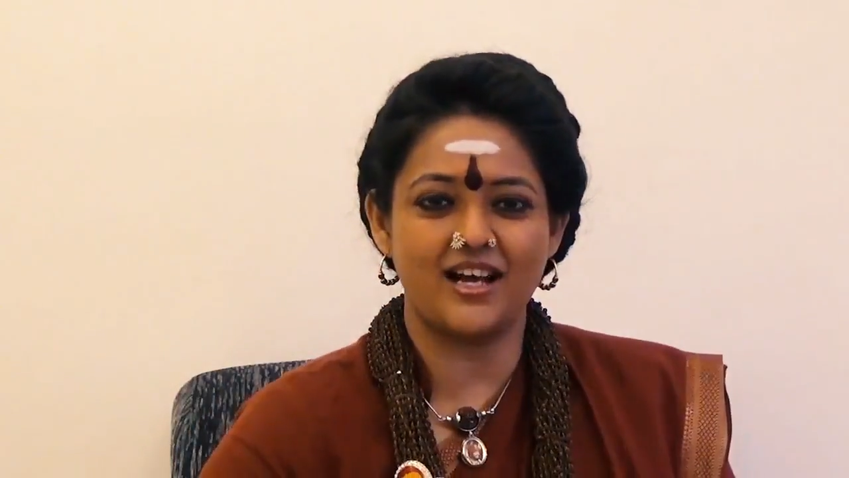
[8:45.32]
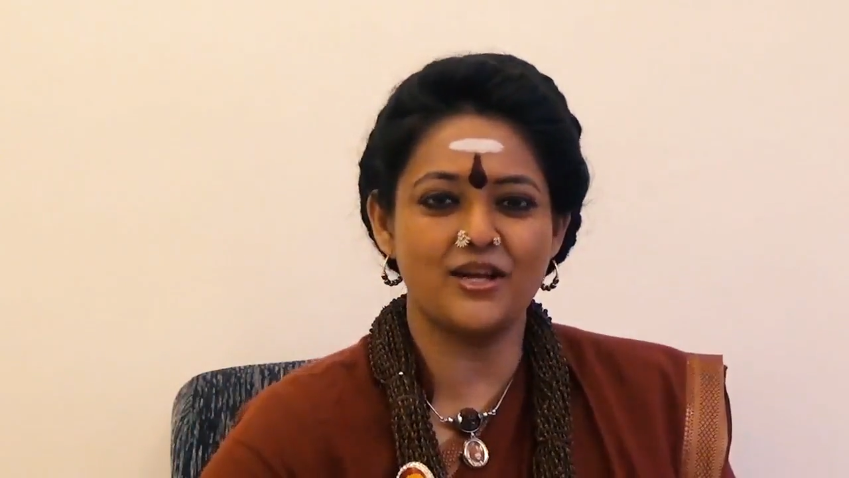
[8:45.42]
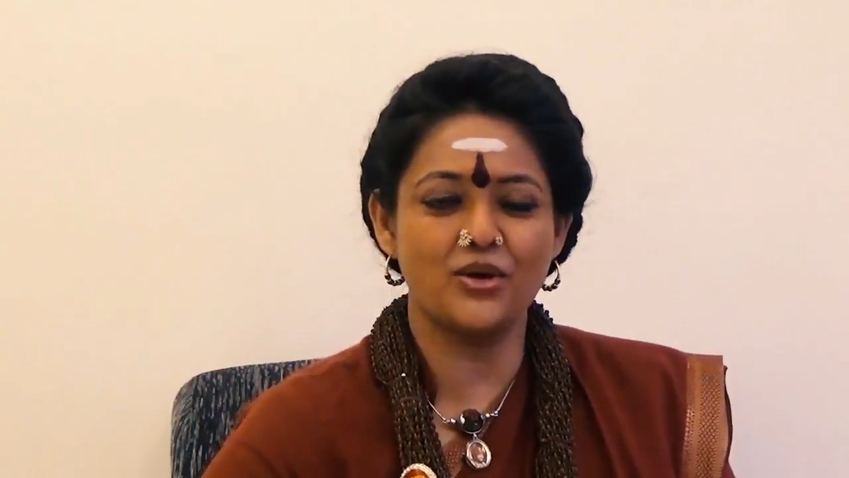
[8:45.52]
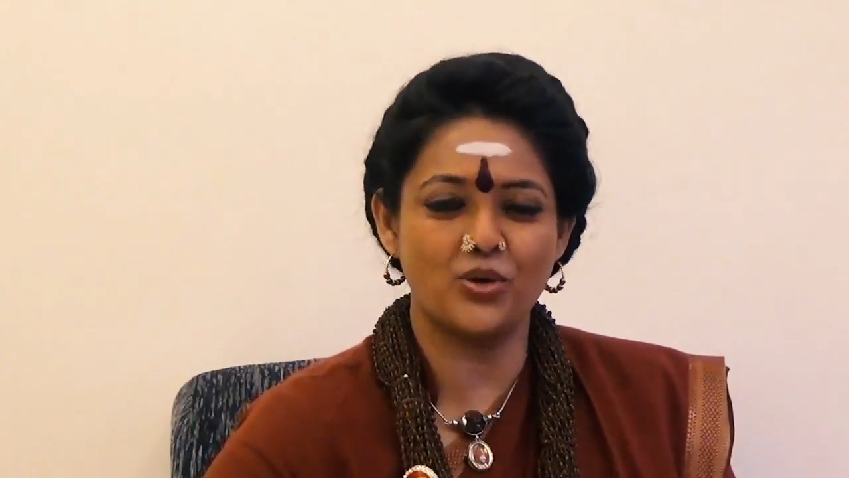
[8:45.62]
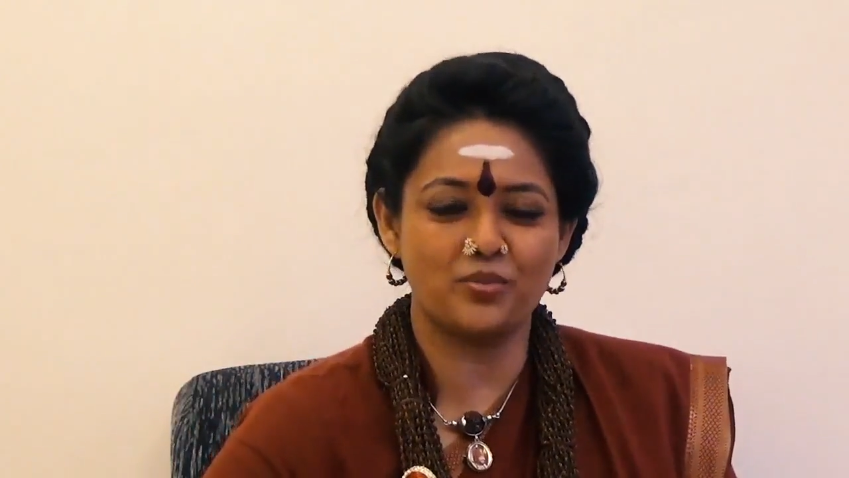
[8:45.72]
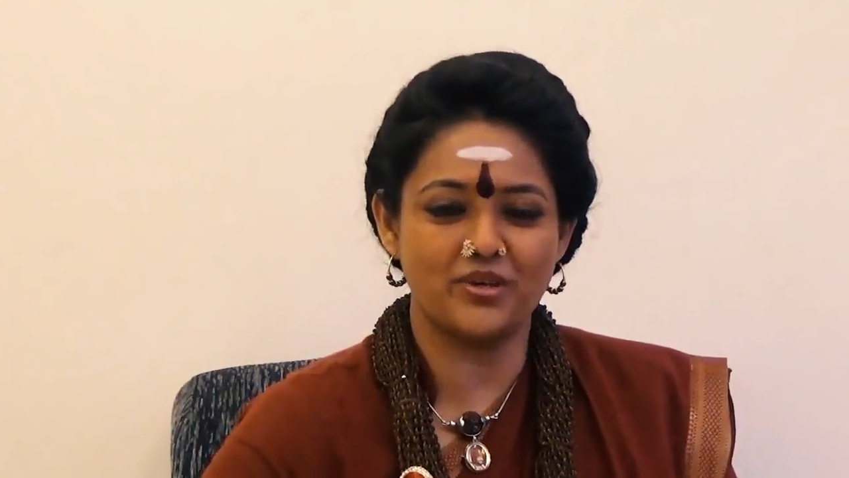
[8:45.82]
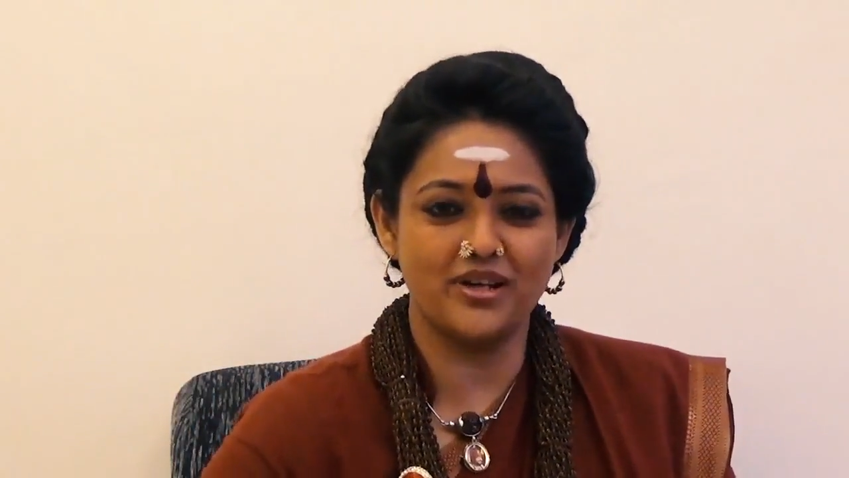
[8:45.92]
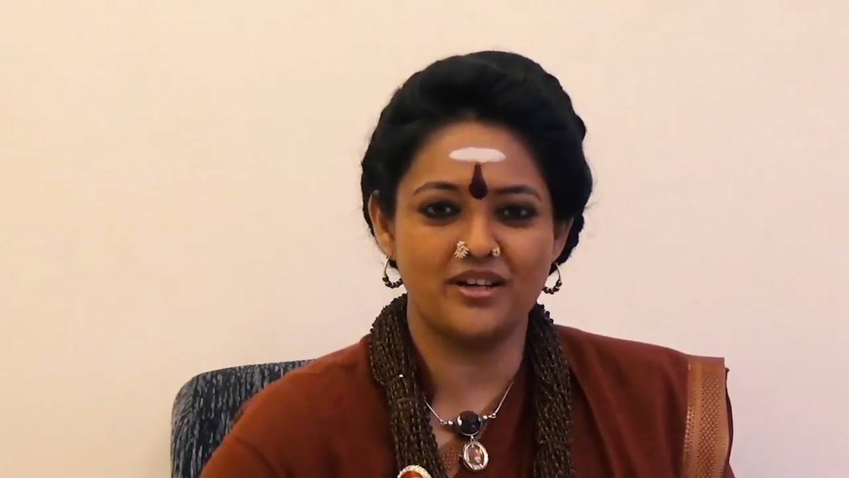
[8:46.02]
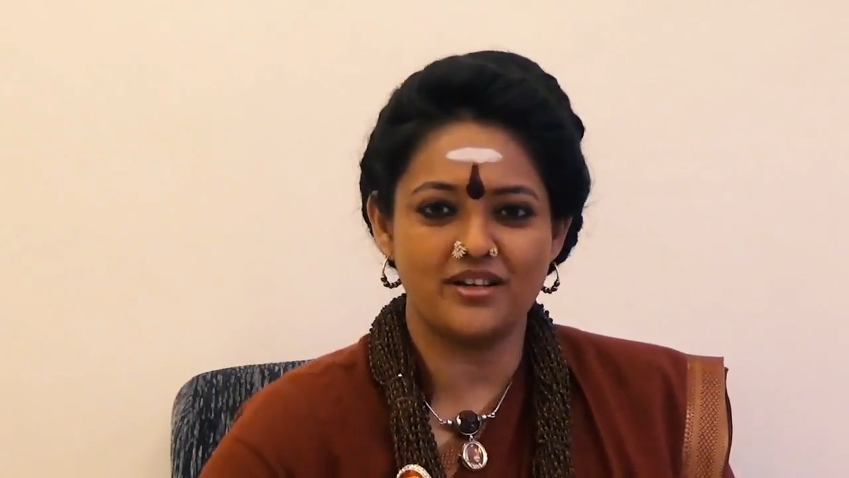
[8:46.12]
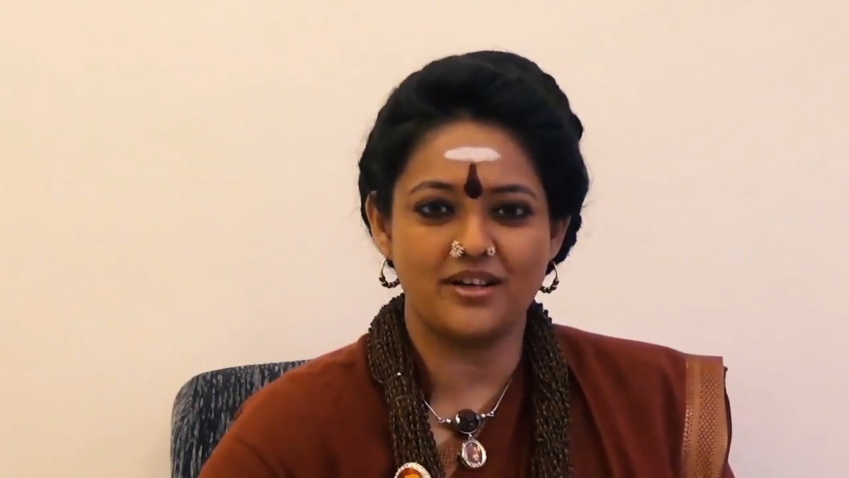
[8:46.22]
I hope
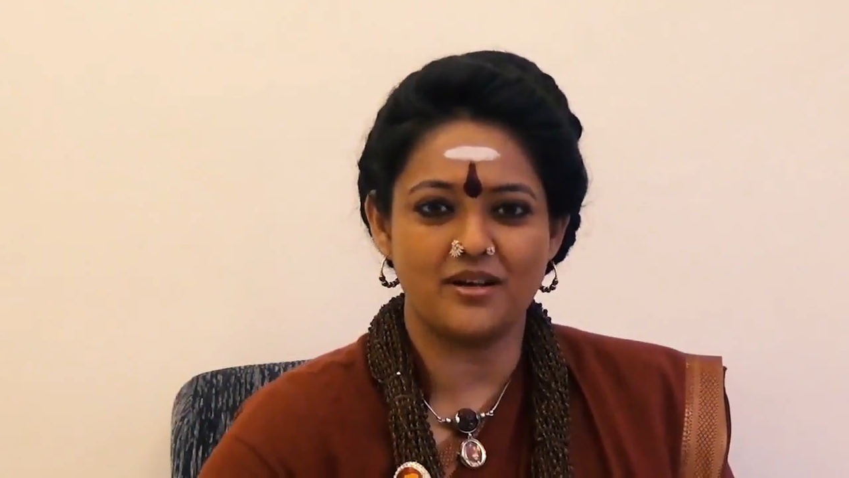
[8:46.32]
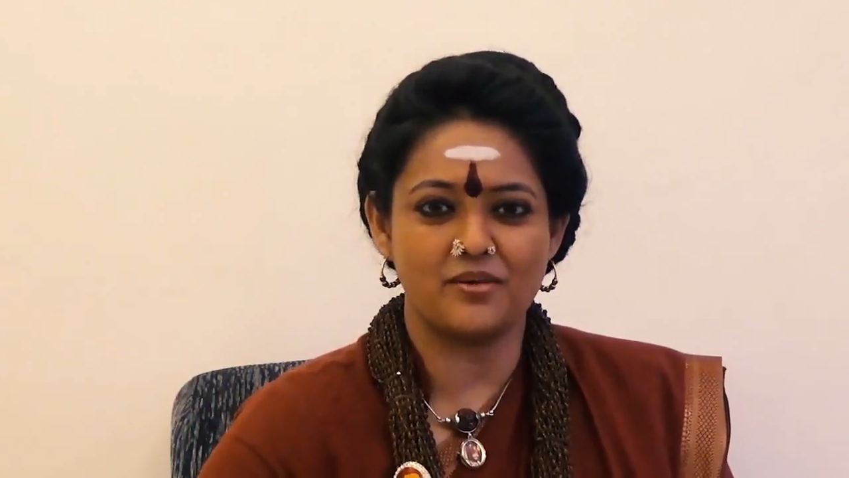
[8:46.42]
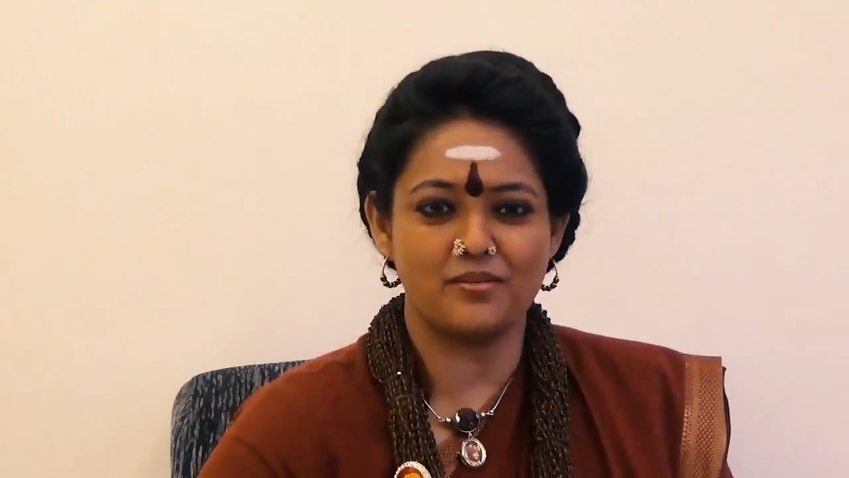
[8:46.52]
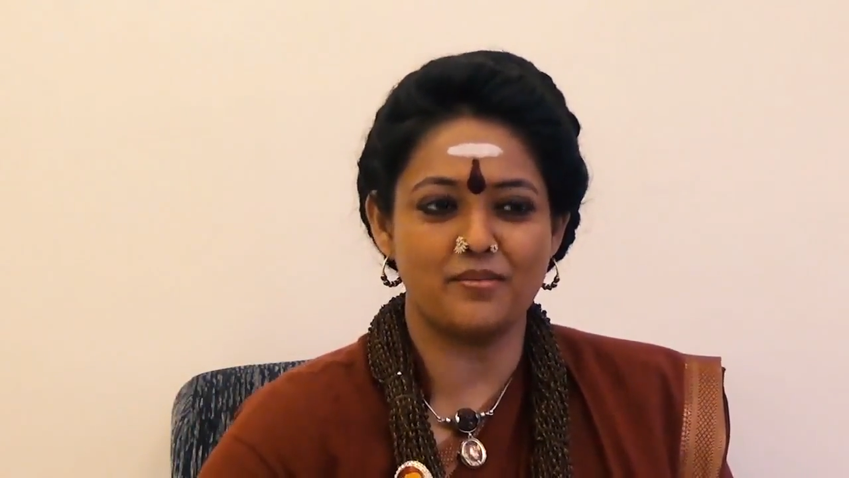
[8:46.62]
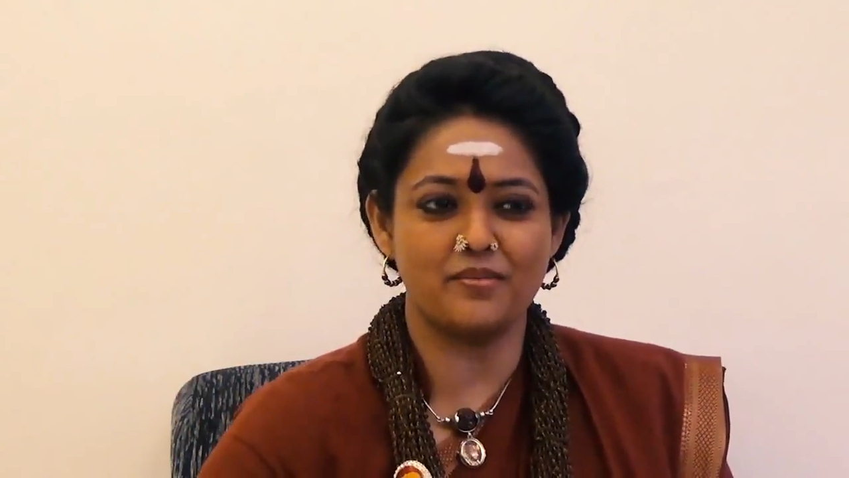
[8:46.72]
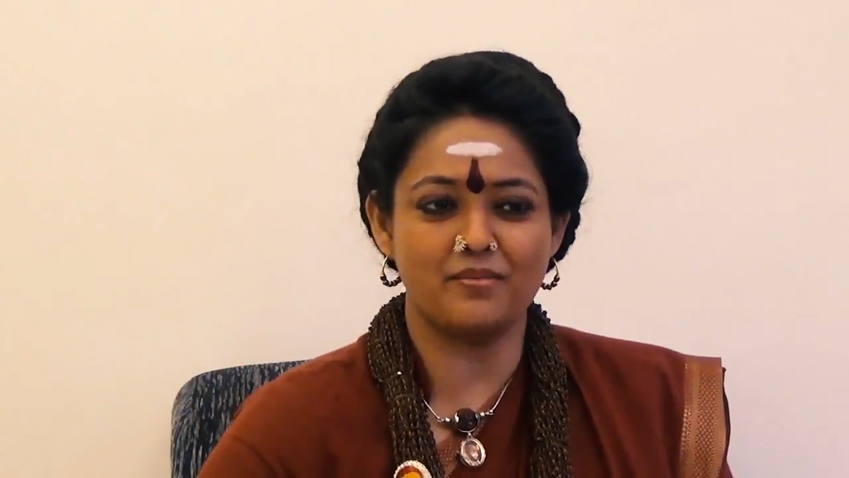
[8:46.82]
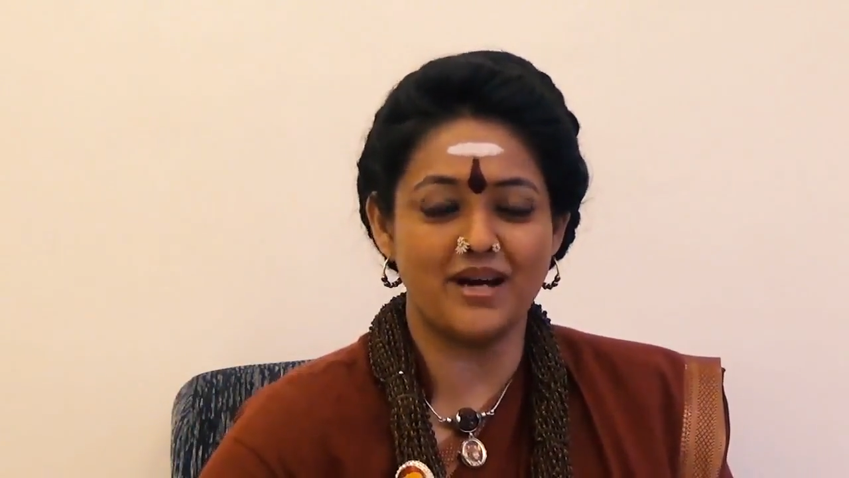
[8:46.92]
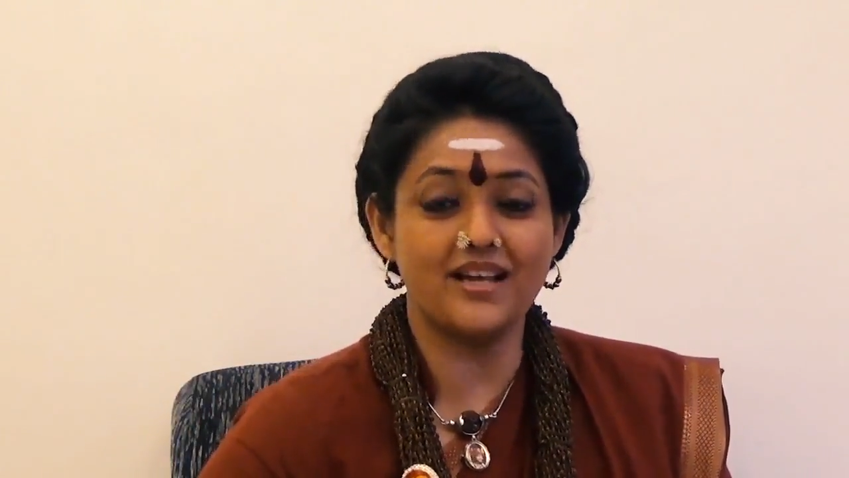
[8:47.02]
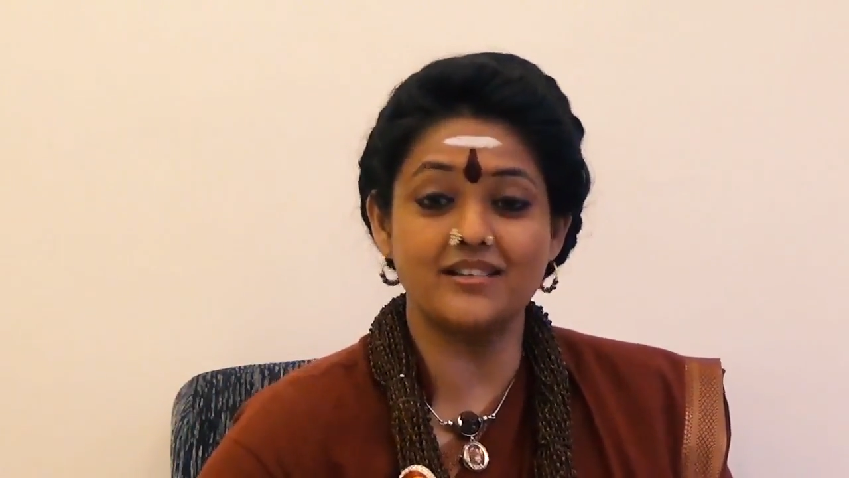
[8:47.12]
my